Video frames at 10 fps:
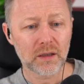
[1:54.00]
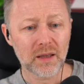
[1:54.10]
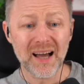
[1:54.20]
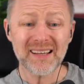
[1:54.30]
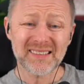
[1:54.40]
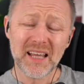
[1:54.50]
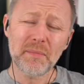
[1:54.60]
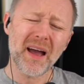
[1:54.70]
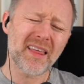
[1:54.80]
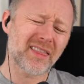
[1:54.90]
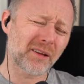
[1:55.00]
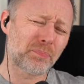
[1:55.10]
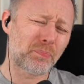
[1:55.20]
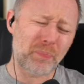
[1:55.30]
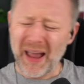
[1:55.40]
That's them at their
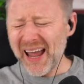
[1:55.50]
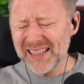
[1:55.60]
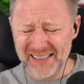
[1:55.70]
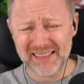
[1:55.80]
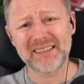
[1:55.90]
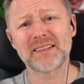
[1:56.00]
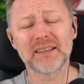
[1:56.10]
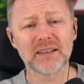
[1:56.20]
best.